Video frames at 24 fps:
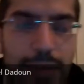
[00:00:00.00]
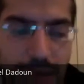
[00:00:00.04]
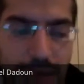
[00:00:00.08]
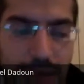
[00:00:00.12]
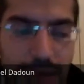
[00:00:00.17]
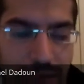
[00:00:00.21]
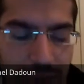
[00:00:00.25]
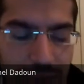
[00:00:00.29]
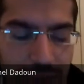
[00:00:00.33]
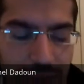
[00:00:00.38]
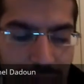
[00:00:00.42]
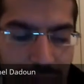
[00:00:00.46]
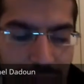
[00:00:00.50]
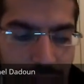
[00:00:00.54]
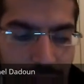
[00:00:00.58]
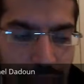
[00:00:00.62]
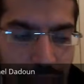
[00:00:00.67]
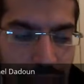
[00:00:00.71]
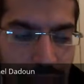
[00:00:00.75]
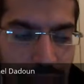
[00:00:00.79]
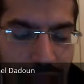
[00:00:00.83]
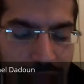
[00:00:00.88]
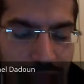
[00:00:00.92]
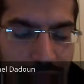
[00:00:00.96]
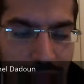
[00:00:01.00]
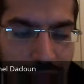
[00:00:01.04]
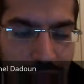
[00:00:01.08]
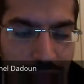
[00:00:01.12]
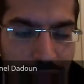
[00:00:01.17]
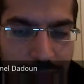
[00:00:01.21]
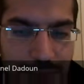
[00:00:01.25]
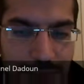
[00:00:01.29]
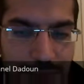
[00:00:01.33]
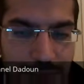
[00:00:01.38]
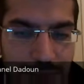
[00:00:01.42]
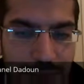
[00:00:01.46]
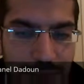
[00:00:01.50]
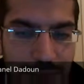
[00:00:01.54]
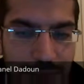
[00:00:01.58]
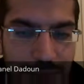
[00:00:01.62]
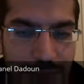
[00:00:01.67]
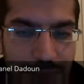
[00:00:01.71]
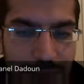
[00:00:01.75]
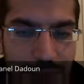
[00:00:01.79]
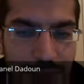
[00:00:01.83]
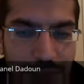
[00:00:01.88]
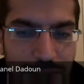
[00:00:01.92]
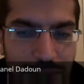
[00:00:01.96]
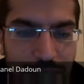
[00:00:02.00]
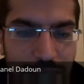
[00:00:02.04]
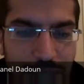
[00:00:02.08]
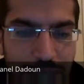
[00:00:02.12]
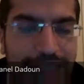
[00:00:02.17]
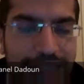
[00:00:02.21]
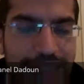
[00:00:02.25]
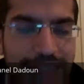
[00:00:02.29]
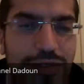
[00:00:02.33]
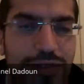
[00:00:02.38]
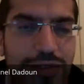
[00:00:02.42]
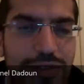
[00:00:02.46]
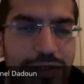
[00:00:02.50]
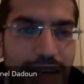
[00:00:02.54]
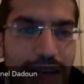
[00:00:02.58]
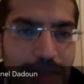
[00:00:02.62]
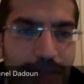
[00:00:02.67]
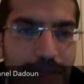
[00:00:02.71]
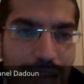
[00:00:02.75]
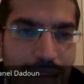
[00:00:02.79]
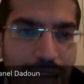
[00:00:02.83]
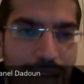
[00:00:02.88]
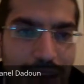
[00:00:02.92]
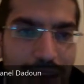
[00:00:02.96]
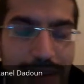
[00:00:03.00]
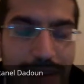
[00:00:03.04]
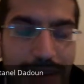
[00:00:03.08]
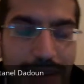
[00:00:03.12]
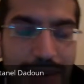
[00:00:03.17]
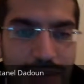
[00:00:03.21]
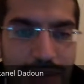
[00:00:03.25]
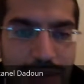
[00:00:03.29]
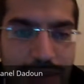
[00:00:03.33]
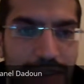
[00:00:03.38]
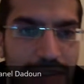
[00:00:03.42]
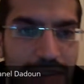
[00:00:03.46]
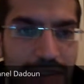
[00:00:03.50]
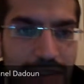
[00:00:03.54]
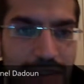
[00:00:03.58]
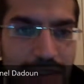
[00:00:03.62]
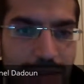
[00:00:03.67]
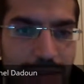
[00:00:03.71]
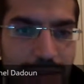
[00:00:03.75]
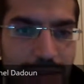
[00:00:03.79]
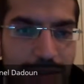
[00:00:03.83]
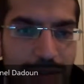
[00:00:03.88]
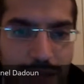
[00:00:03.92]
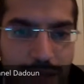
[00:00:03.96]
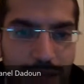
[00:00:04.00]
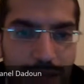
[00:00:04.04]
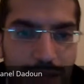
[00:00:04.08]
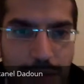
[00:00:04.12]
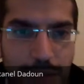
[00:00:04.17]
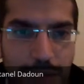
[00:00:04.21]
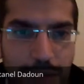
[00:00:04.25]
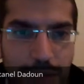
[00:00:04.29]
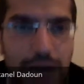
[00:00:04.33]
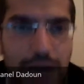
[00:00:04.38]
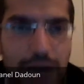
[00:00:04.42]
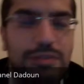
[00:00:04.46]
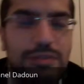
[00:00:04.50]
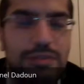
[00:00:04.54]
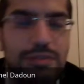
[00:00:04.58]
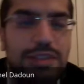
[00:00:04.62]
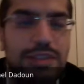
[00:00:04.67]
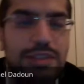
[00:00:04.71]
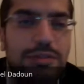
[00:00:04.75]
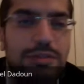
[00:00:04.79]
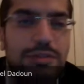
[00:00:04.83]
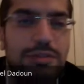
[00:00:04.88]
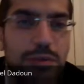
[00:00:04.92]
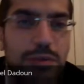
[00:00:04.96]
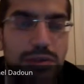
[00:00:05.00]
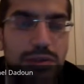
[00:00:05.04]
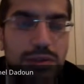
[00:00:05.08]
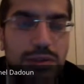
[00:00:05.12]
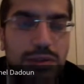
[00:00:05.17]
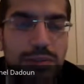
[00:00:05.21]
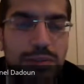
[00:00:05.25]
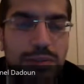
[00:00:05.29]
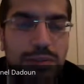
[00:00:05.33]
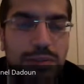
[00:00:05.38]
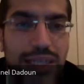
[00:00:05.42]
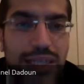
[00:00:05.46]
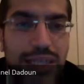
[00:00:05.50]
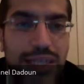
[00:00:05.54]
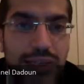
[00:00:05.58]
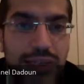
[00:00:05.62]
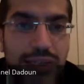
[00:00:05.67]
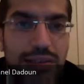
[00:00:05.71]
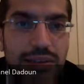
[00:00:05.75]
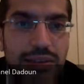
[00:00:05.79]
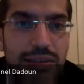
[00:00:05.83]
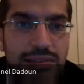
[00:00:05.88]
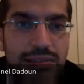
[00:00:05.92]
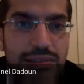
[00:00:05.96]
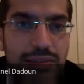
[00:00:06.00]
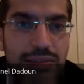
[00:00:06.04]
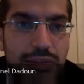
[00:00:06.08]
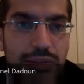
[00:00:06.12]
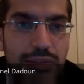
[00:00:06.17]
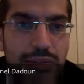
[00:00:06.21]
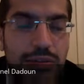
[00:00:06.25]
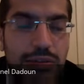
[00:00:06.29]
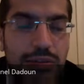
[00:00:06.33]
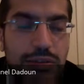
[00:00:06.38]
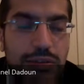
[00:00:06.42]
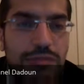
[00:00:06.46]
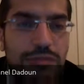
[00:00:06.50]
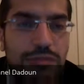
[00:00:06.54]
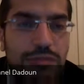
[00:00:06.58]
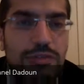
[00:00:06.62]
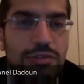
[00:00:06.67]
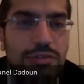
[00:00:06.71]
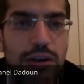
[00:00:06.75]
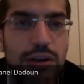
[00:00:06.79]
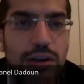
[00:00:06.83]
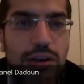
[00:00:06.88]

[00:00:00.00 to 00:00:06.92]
One idea is that a person, when gets used to any position, right, where however difficult something is,